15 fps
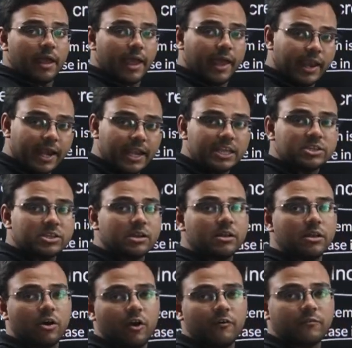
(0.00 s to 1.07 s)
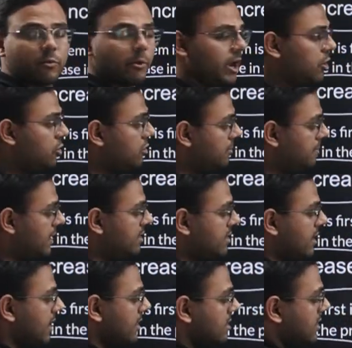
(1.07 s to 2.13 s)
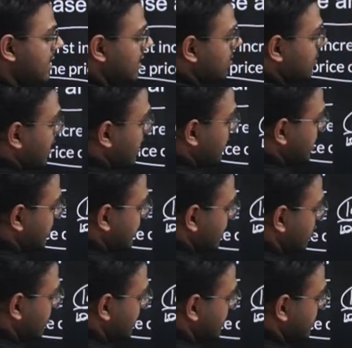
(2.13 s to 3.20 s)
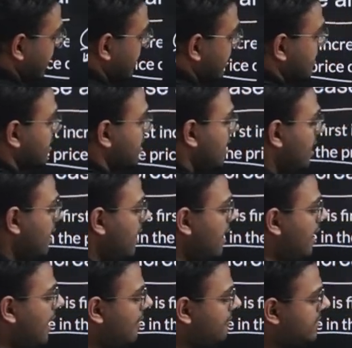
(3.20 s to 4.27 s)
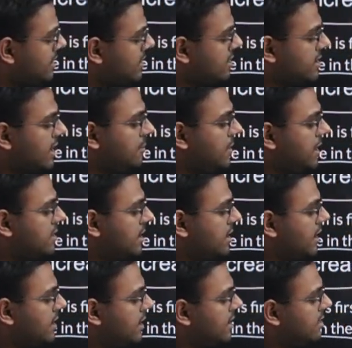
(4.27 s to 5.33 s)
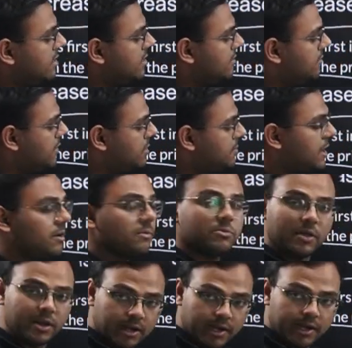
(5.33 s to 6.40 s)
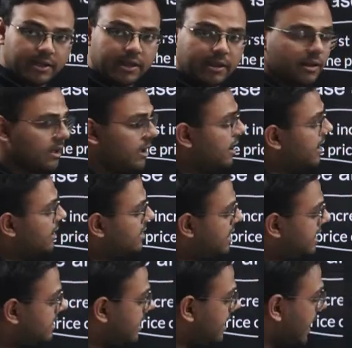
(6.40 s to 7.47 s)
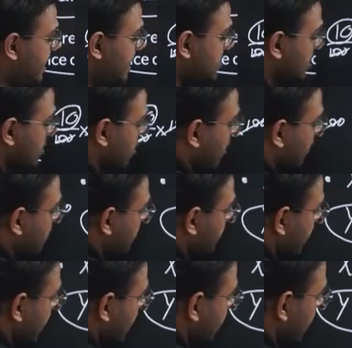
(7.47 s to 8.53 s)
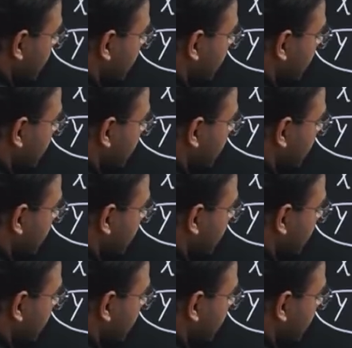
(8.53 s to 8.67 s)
an addition of 22 rupees in this 110 rupees. That is, after this 10% increase, which becomes 110, there is an addition of rupees